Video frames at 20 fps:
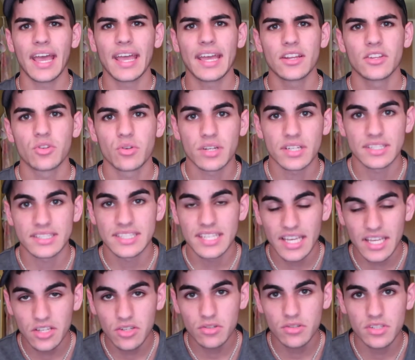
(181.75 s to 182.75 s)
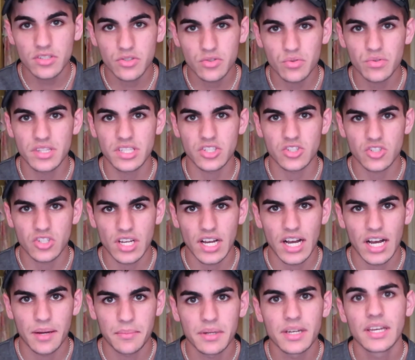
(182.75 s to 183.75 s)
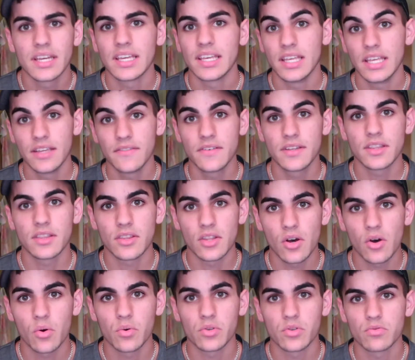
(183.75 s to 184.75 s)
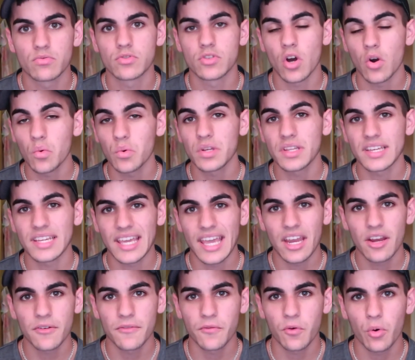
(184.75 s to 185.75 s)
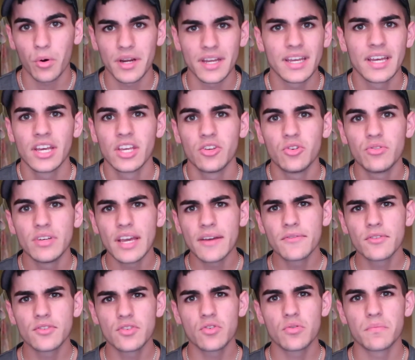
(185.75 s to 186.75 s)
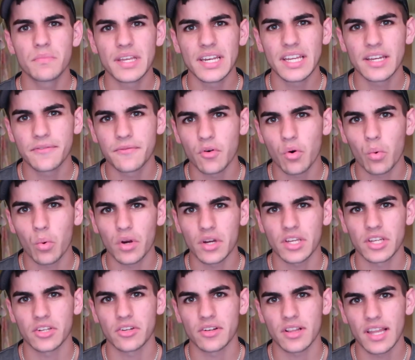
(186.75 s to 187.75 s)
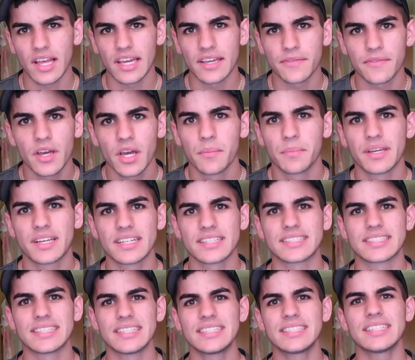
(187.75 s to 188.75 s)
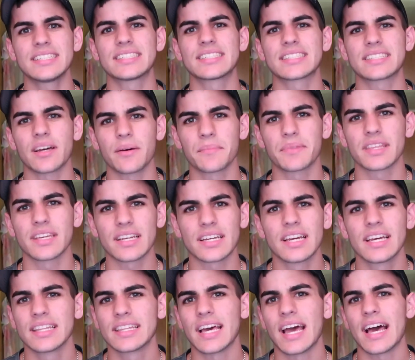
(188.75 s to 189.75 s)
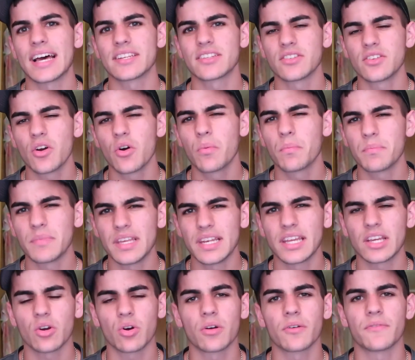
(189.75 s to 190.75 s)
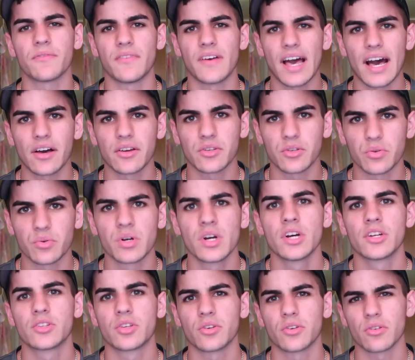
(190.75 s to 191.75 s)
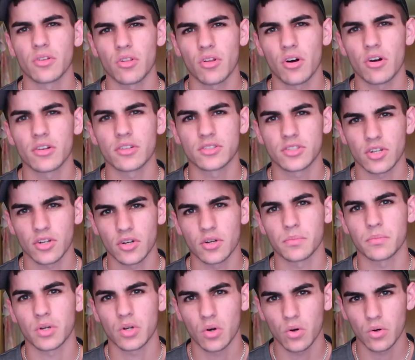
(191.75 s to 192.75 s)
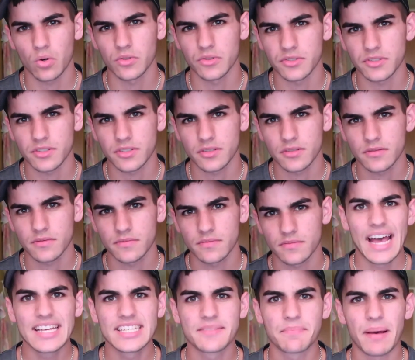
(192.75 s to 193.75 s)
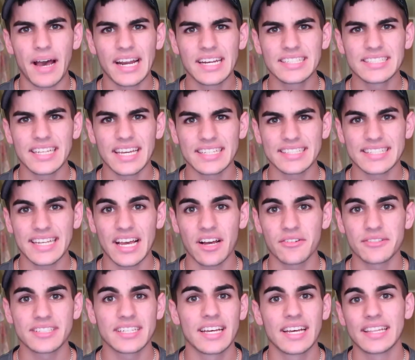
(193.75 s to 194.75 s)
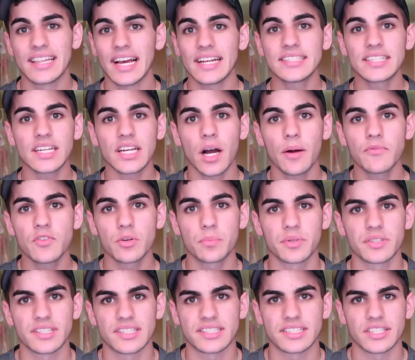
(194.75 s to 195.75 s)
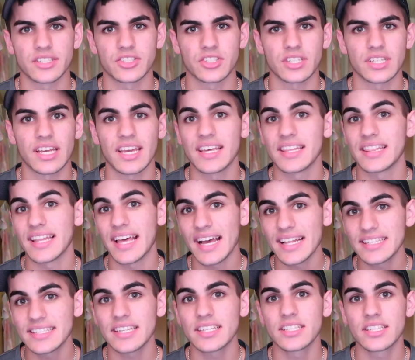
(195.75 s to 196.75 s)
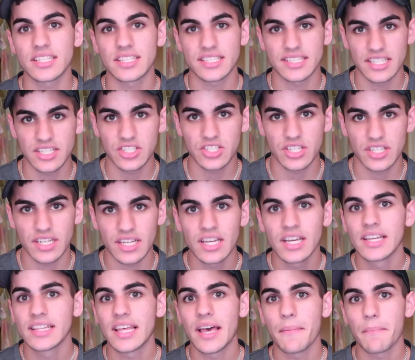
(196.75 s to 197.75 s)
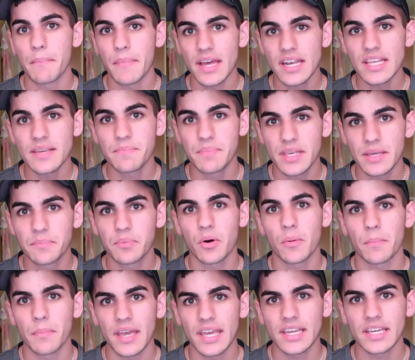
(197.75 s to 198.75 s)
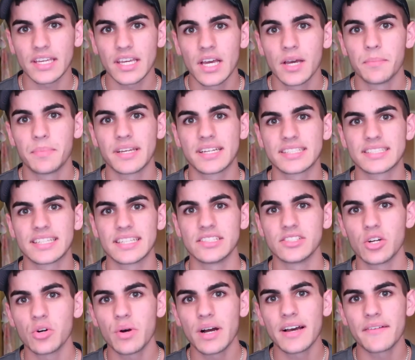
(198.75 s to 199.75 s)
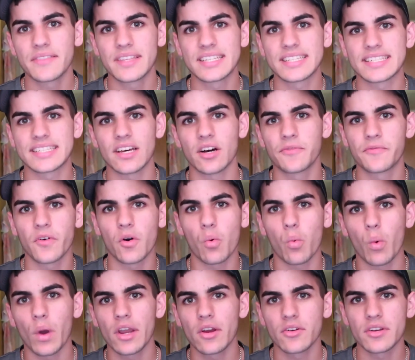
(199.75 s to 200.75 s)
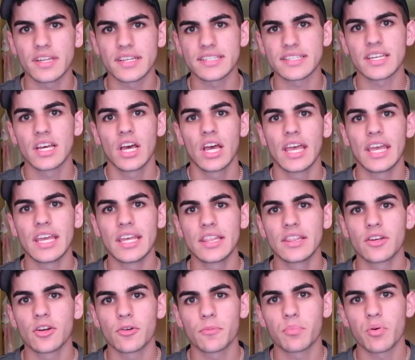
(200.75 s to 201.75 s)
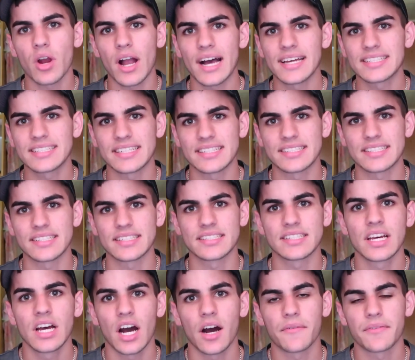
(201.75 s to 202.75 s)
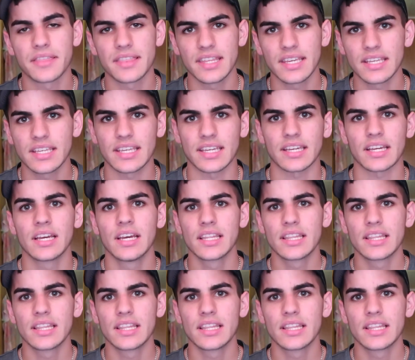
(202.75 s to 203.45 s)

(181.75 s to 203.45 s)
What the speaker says: and you continue to do this job even though you don't really care for it. You never do meaningful work in your life because this is something that has no meaning or value to your long-term goals. As bad as that sounds, that's a comfortable decision, and that's a decision that many people make because they don't have the self-awareness in their processes of thinking.